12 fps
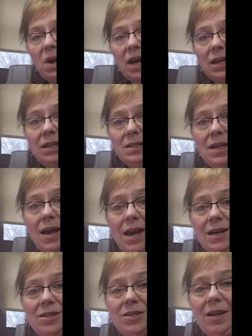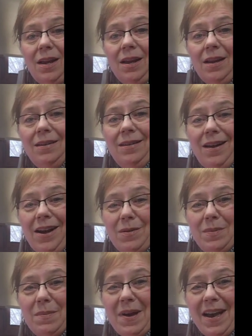pocket attached, and I'll
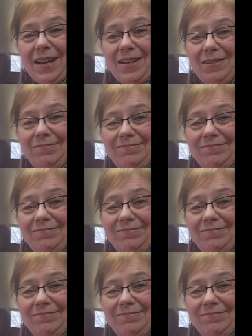be back.